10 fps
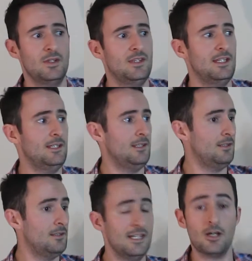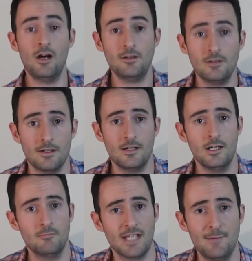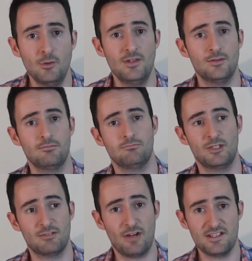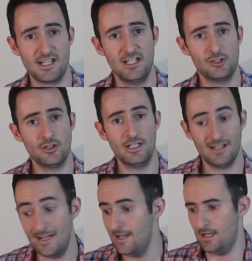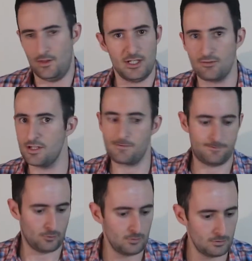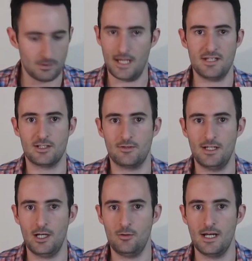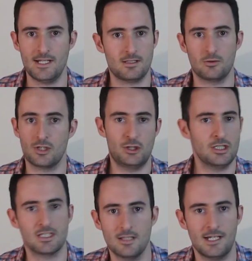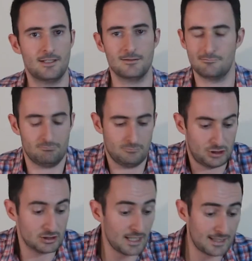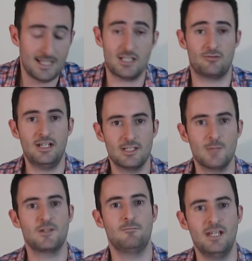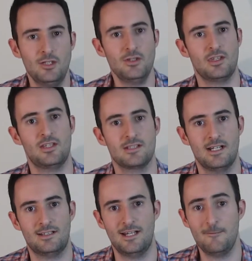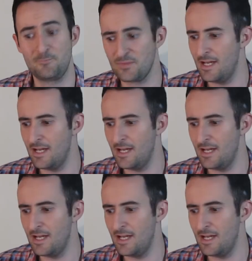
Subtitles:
with the Nikon camera, which runs Android. This runs full S3 OS, looks just like the S3 in terms of menus and things like that.